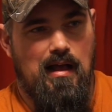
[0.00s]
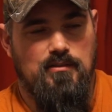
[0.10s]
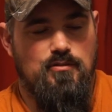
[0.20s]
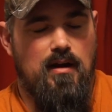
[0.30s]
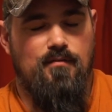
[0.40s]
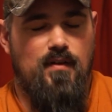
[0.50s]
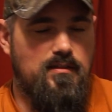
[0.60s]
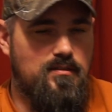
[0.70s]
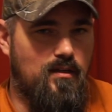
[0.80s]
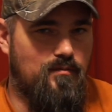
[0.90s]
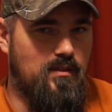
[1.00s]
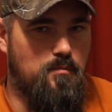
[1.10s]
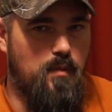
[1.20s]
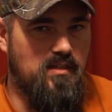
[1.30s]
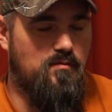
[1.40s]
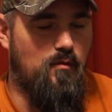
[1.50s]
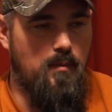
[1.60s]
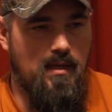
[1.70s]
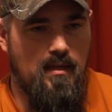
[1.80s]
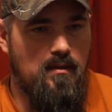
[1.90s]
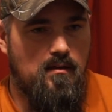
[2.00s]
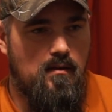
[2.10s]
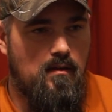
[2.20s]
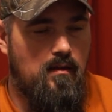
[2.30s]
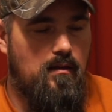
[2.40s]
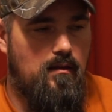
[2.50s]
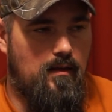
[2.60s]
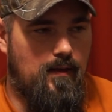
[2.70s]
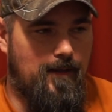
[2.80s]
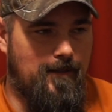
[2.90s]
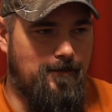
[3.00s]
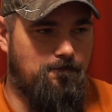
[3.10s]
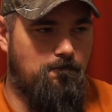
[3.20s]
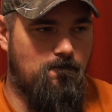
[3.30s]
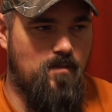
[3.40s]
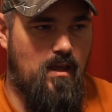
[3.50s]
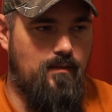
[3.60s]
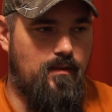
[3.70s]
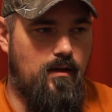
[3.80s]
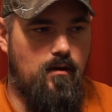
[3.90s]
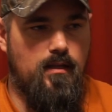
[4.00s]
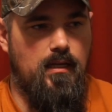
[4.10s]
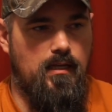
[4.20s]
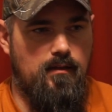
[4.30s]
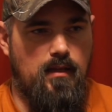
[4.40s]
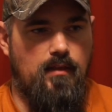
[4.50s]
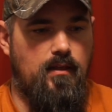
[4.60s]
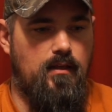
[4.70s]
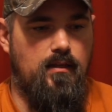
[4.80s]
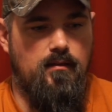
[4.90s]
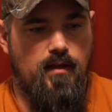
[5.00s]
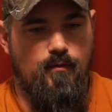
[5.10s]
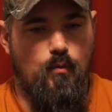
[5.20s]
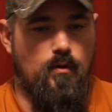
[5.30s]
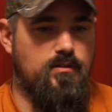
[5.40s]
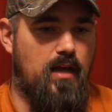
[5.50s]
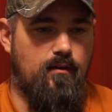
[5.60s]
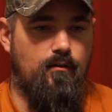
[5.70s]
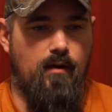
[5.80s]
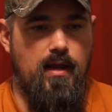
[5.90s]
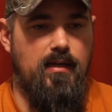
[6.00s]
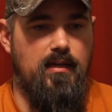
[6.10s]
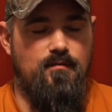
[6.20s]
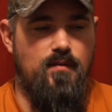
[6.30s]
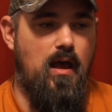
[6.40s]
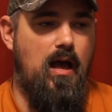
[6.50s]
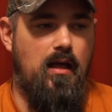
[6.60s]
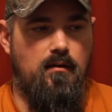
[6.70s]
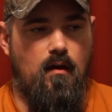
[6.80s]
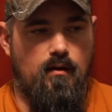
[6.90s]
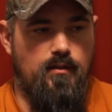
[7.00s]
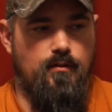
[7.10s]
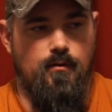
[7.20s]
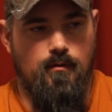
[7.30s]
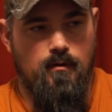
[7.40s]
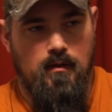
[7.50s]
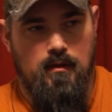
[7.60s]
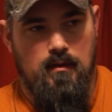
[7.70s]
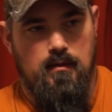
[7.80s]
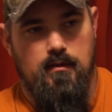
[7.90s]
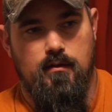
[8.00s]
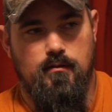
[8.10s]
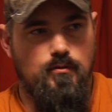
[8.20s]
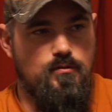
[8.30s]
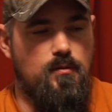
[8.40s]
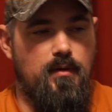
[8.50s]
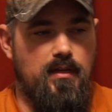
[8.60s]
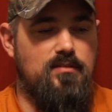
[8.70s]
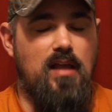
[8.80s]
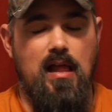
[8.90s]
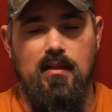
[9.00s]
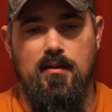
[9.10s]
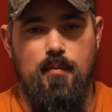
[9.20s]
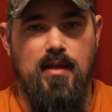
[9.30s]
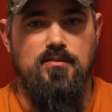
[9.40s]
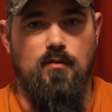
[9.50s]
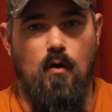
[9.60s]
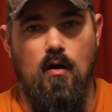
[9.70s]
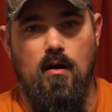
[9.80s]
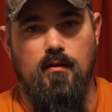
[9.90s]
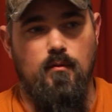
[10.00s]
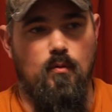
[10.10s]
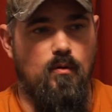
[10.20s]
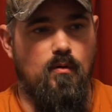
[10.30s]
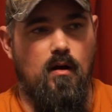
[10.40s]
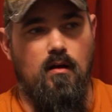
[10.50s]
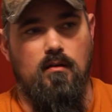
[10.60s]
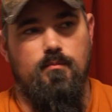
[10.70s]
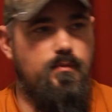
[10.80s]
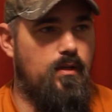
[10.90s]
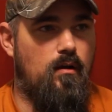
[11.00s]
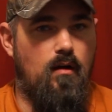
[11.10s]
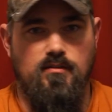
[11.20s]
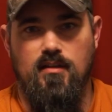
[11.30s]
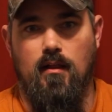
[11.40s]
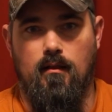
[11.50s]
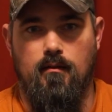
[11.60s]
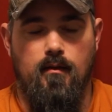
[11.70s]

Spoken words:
try to find the stuff that's best for me, and then I'll get it, and then if it works out, great. If not, I'll either do somebody a solid and pass it on, or I'll sell.